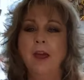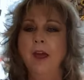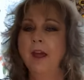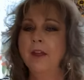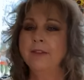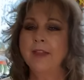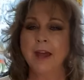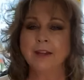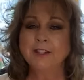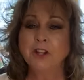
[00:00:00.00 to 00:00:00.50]

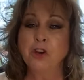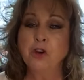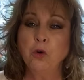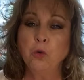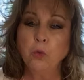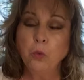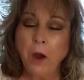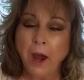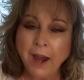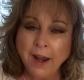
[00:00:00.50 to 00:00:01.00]
that's a
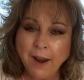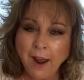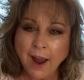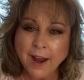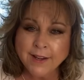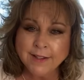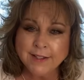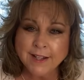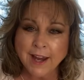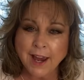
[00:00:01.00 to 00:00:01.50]
great
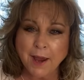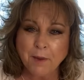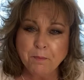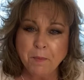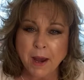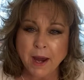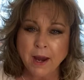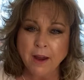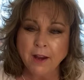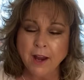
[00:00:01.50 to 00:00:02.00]
idea.
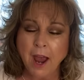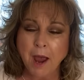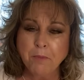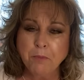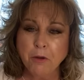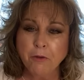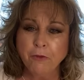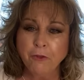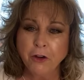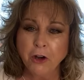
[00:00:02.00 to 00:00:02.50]
Make a
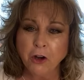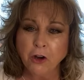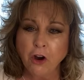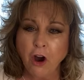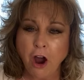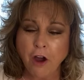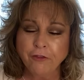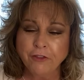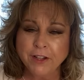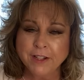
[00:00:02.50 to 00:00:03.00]
couple for your
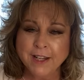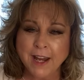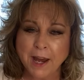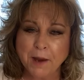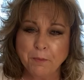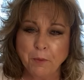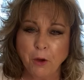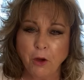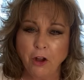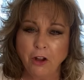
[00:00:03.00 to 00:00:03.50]
coffee
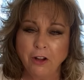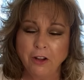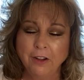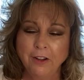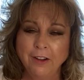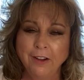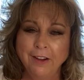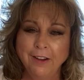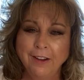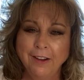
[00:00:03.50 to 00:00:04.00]
table.
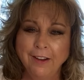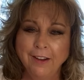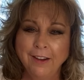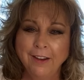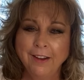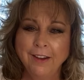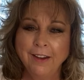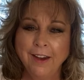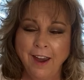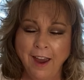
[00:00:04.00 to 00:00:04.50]

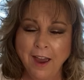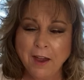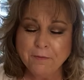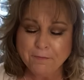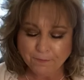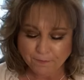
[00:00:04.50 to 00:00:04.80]
Yeah.